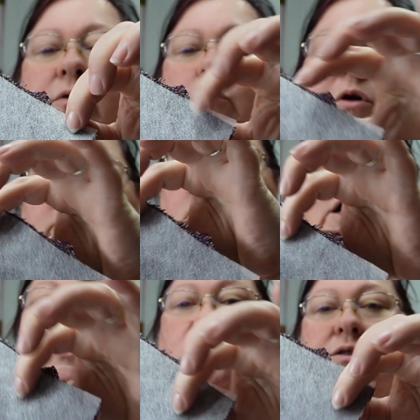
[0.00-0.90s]
where your
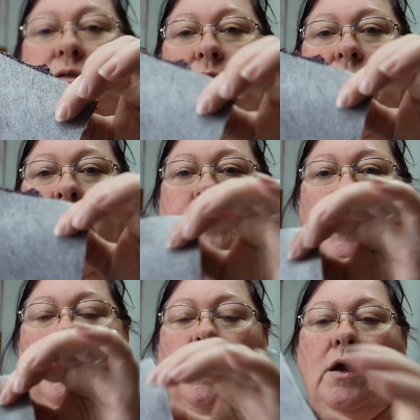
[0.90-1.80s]
notch is,
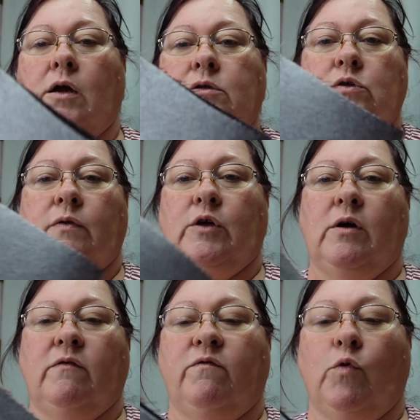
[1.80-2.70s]
so that you
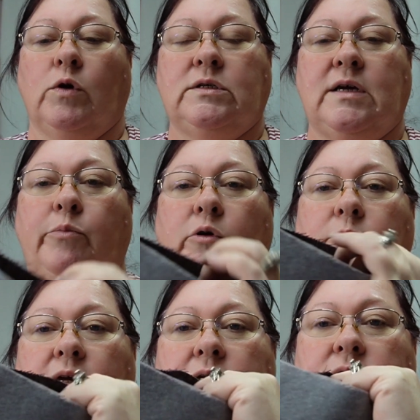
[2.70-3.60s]
have 4 separate
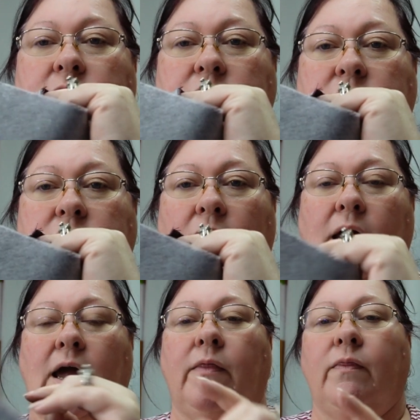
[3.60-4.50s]
pieces.
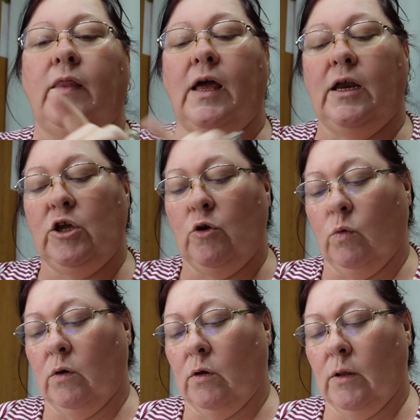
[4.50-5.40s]
And then you
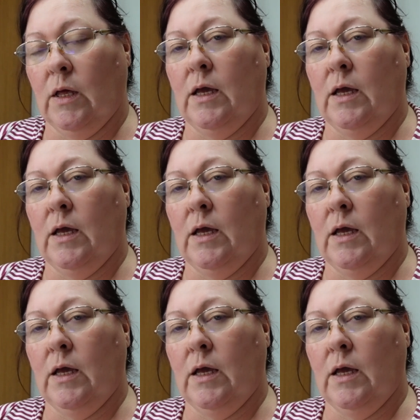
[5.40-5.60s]
will